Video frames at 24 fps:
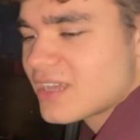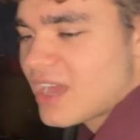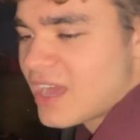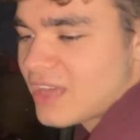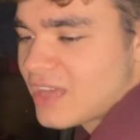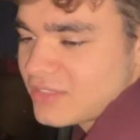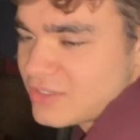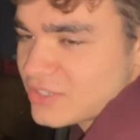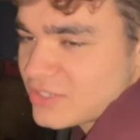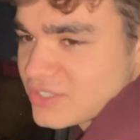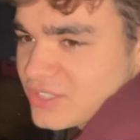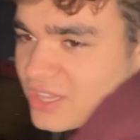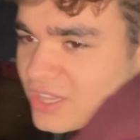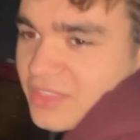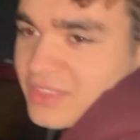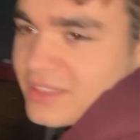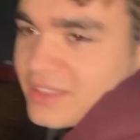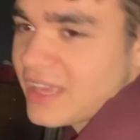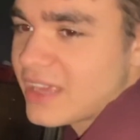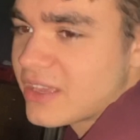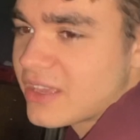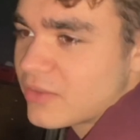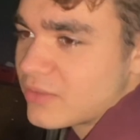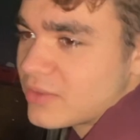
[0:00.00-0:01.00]
Surprised. There's nothing
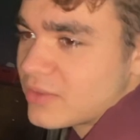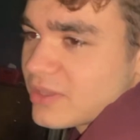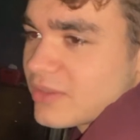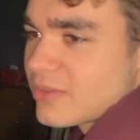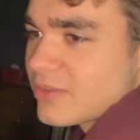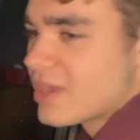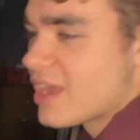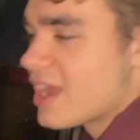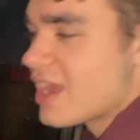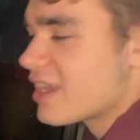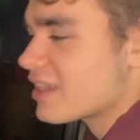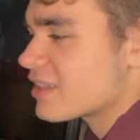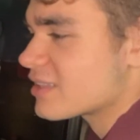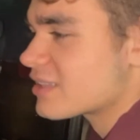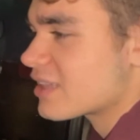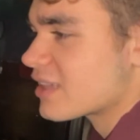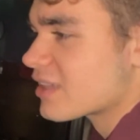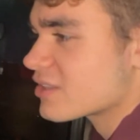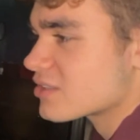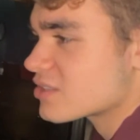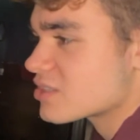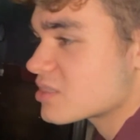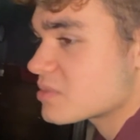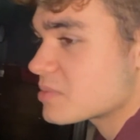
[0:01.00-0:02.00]
I can really react. I
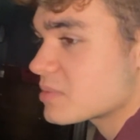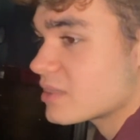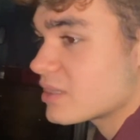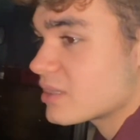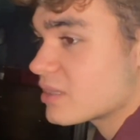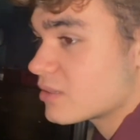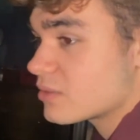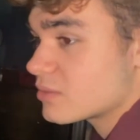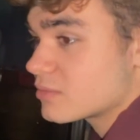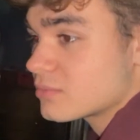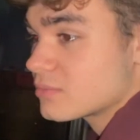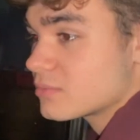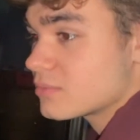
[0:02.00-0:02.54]
can just be like,